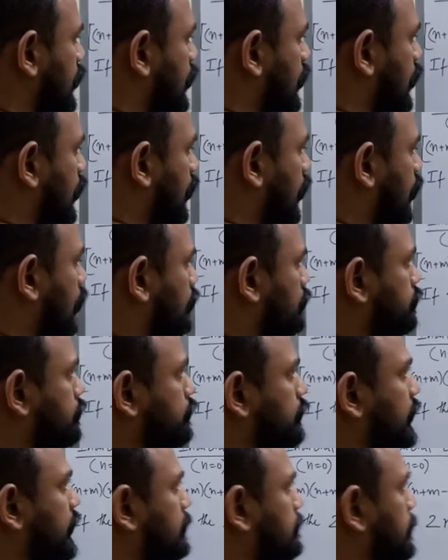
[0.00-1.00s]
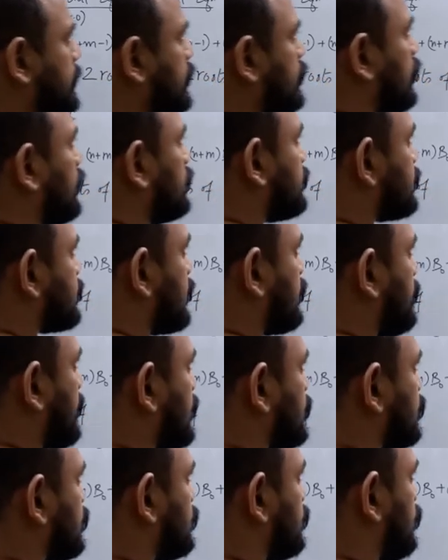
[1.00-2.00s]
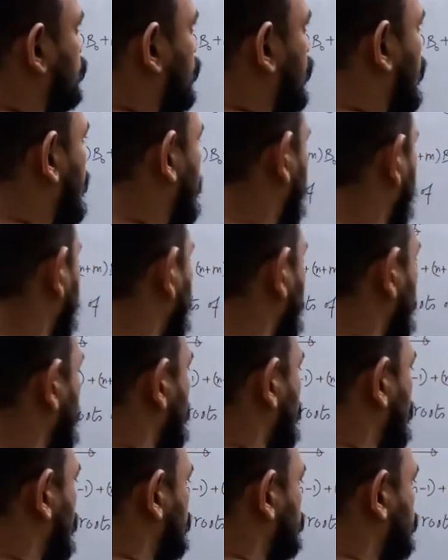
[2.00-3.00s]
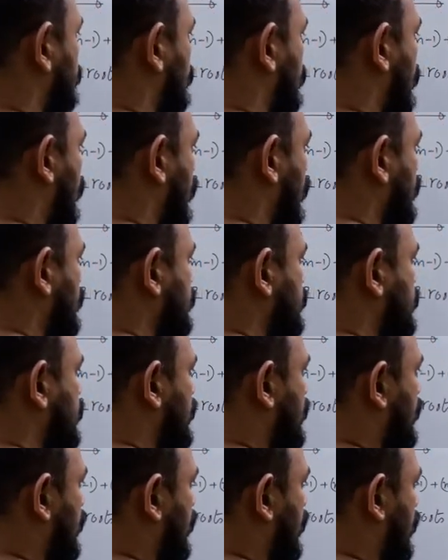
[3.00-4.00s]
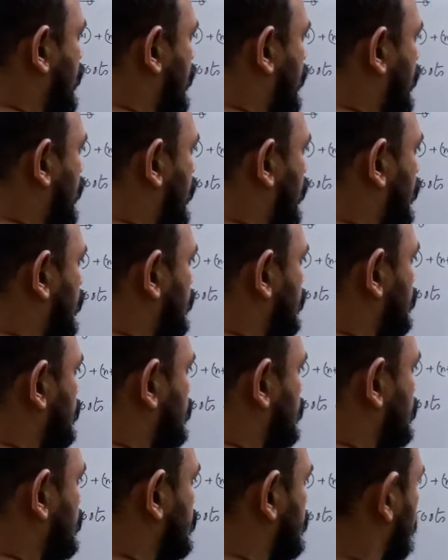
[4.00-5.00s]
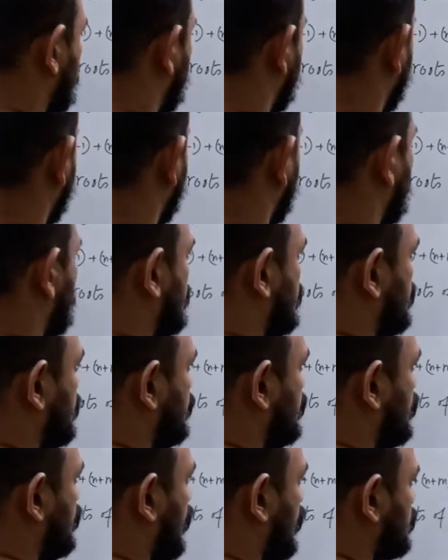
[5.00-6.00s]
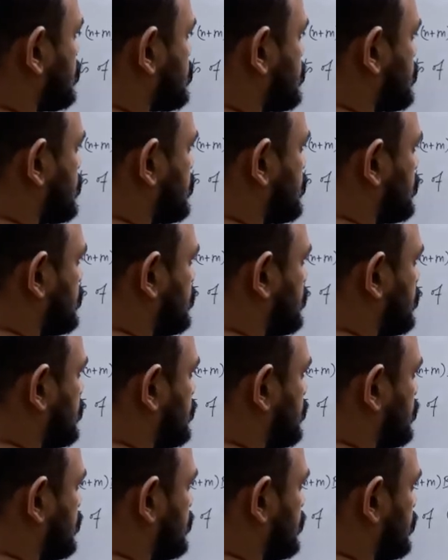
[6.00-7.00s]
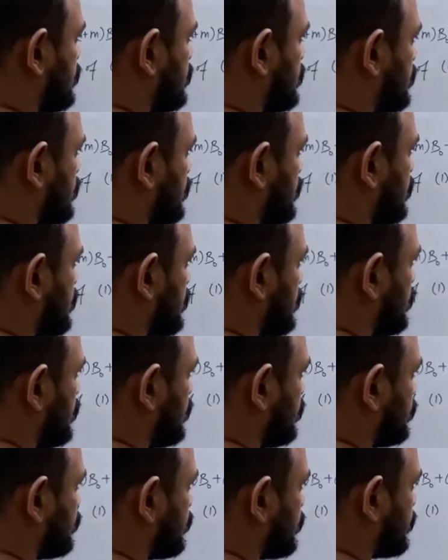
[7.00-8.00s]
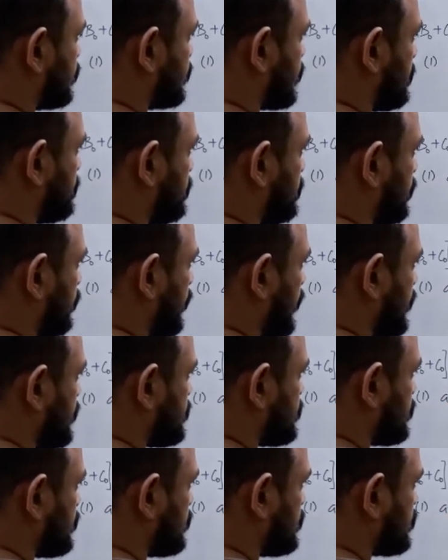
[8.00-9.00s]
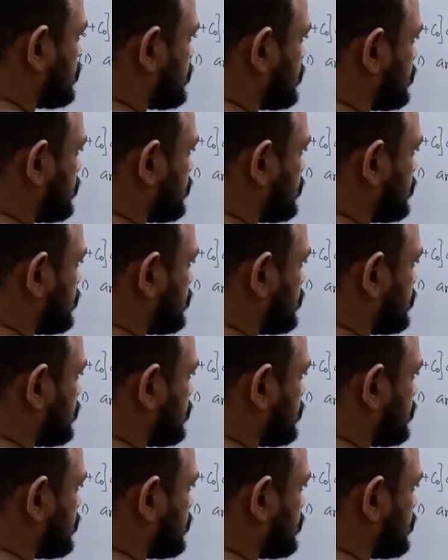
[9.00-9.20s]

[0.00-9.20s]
of, let me call this equation 1, of 1 are not separated